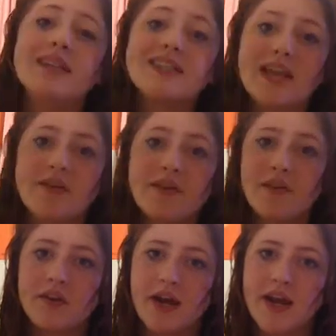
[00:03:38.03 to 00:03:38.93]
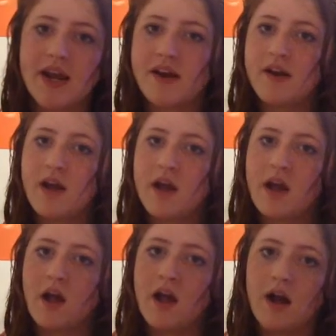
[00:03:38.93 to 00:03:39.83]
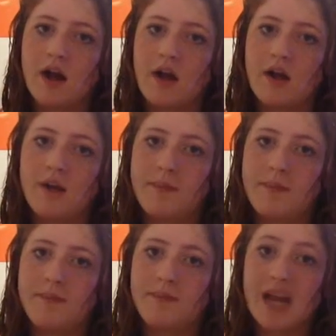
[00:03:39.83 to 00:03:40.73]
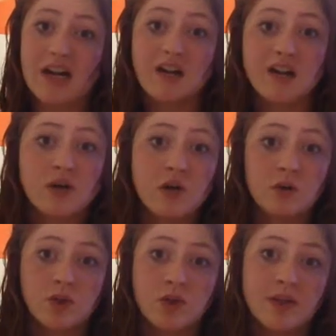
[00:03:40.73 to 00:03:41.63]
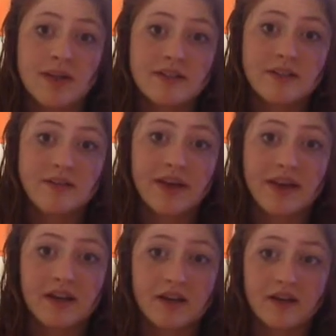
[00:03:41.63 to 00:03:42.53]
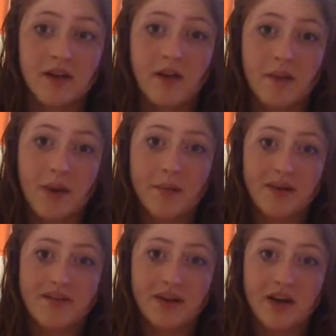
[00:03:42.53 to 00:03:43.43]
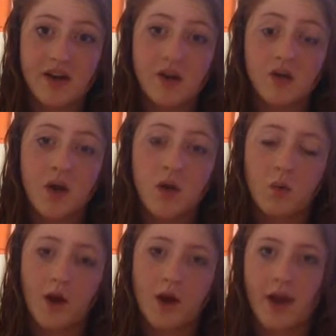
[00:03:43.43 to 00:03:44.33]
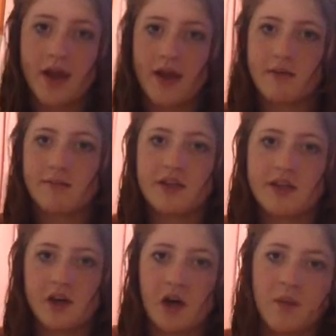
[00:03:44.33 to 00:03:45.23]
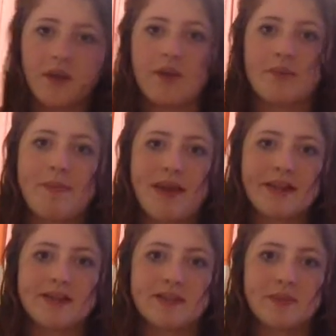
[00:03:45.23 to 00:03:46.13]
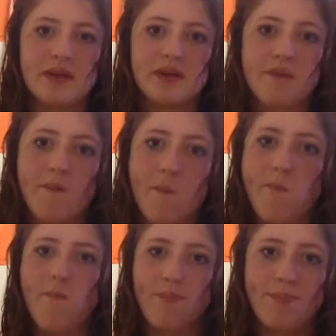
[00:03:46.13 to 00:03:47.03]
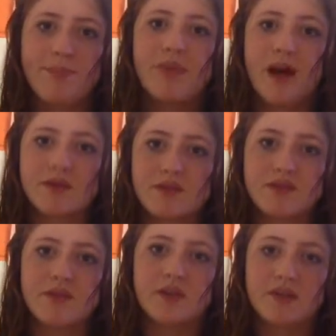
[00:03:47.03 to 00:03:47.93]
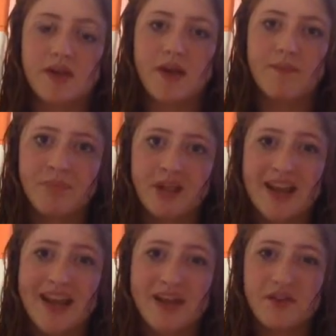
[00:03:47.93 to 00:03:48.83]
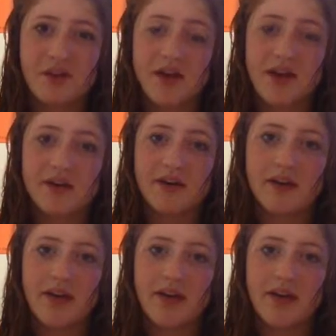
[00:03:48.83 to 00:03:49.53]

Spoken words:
Seventh grade, I already told you this in my Get All About Me video, where I did the cartwheel and my pants split. That was a fun time. Eighth grade